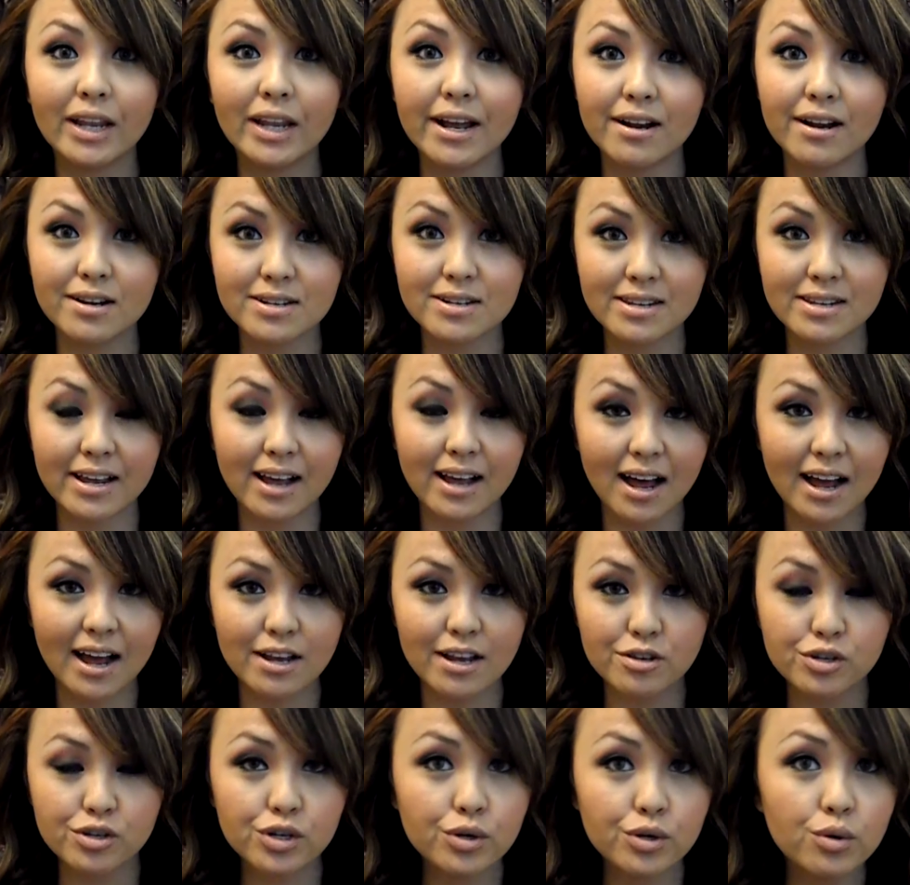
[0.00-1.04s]
layers like I
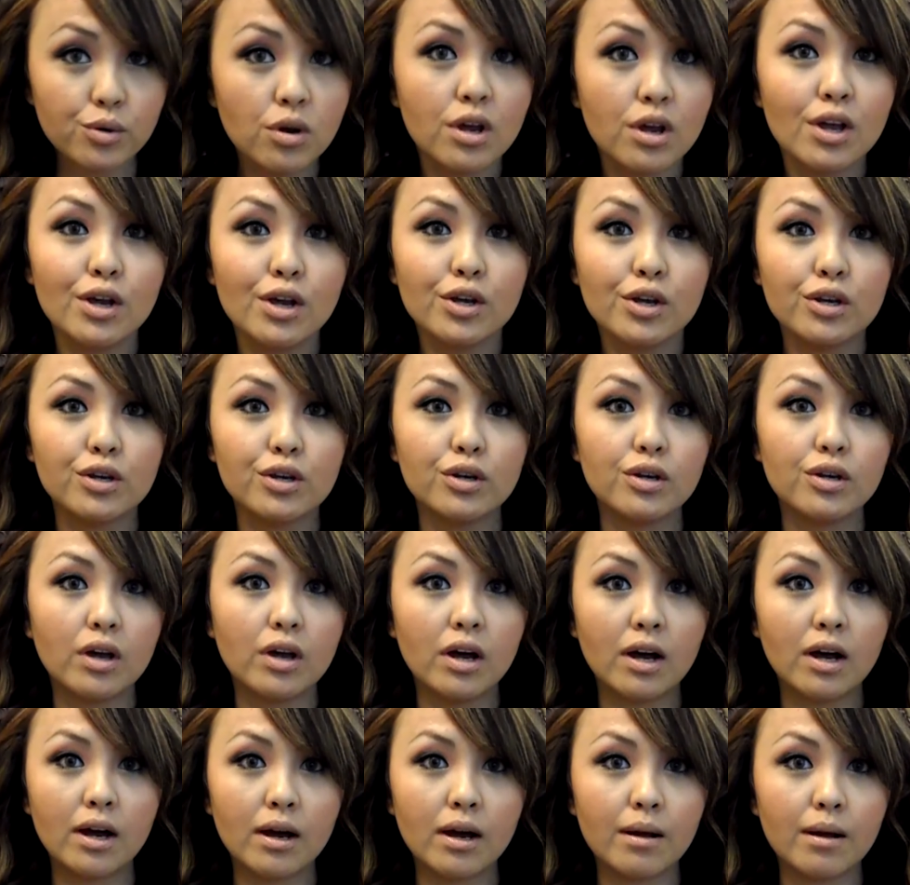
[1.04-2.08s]
do,
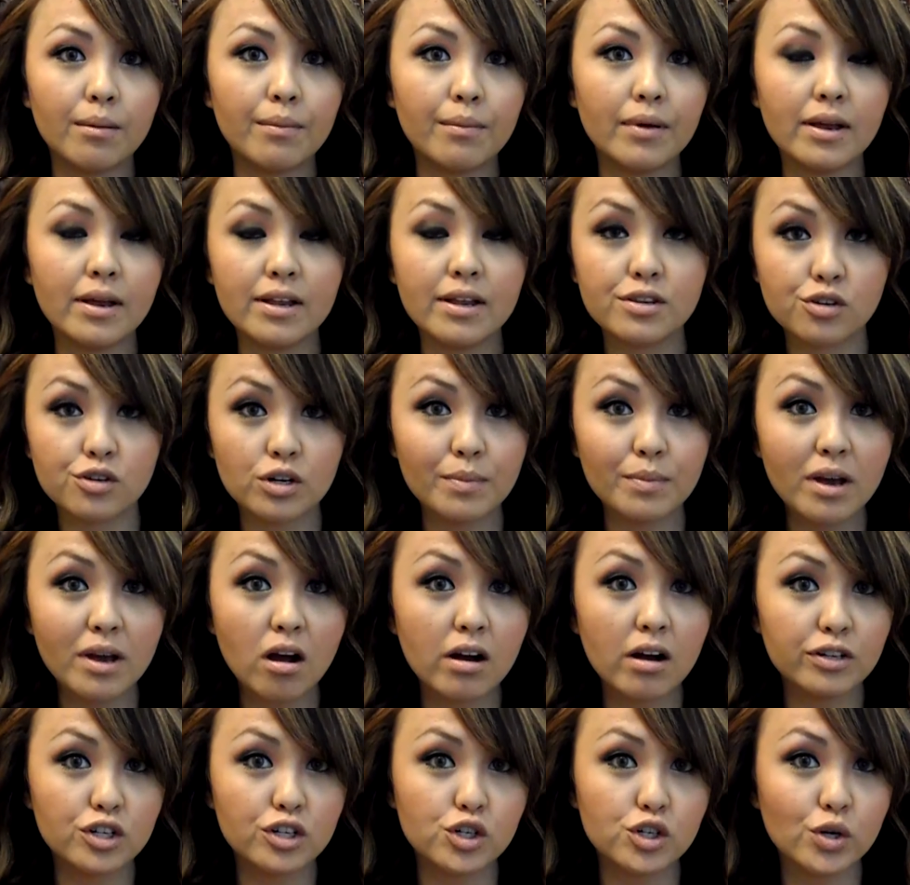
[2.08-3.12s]
um, it's going to be
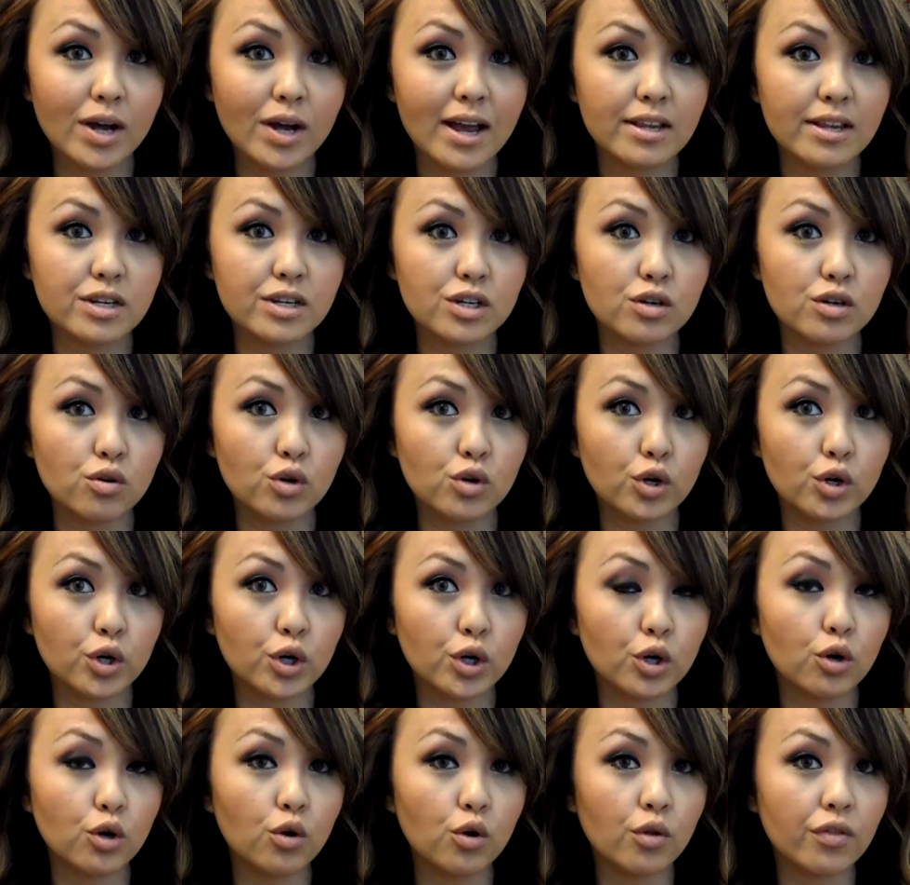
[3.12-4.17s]
hard to try to
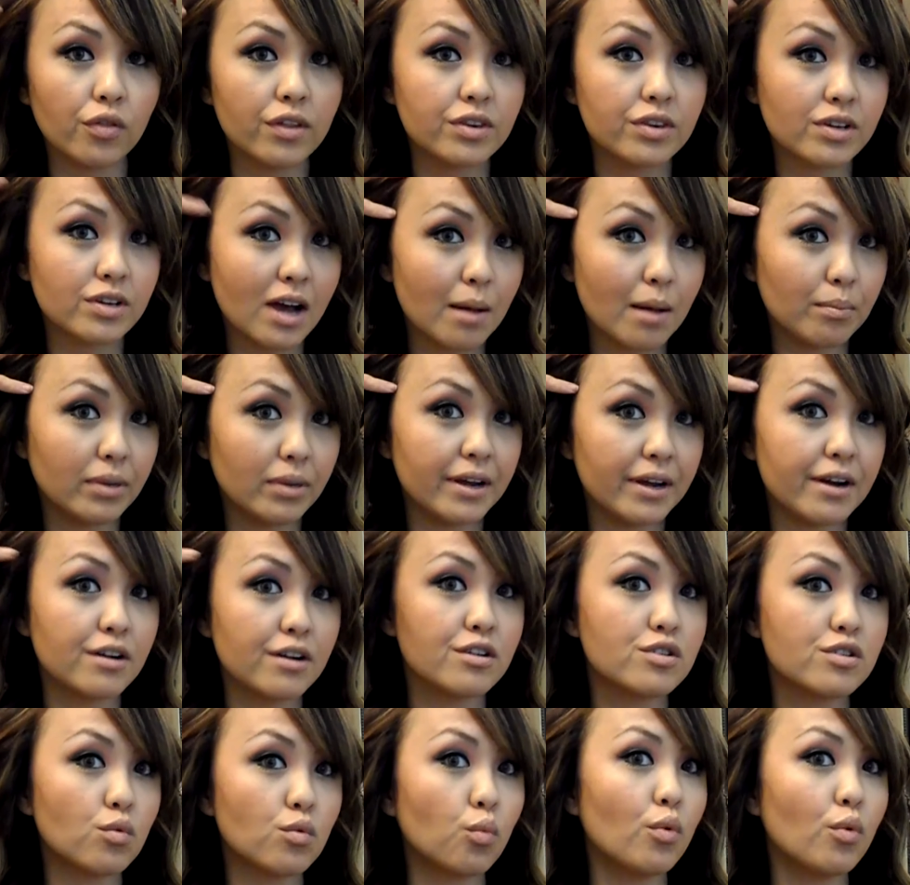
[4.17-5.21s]
curl the top
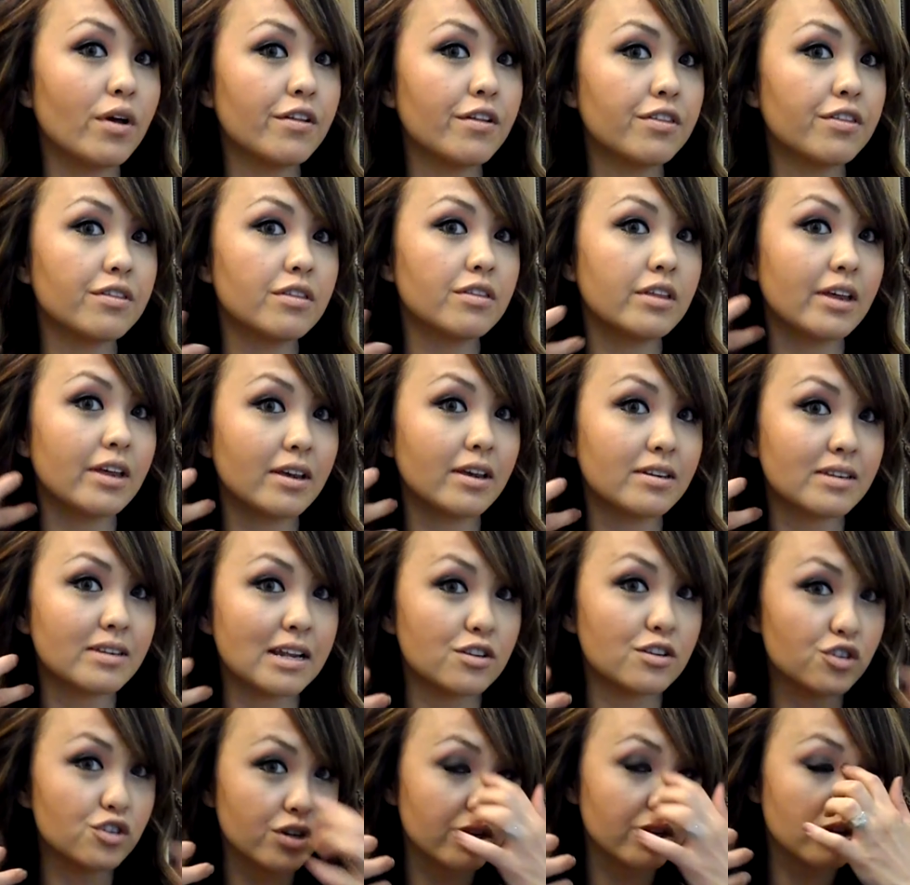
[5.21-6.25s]
layers with the
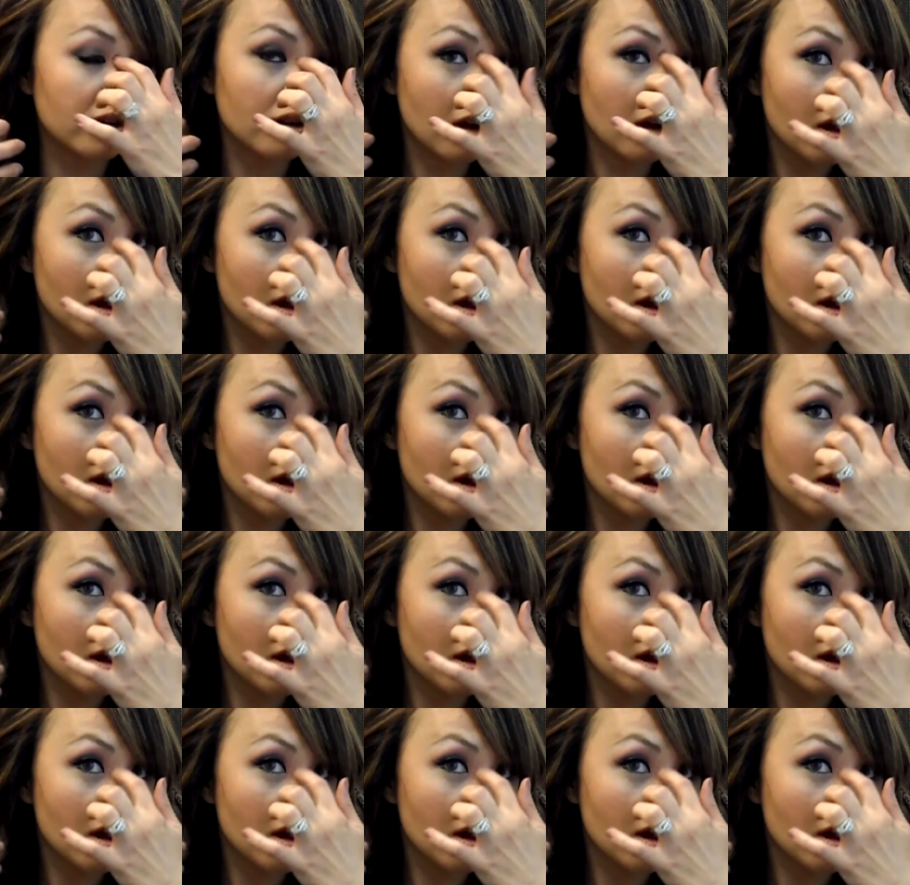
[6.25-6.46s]
extensions.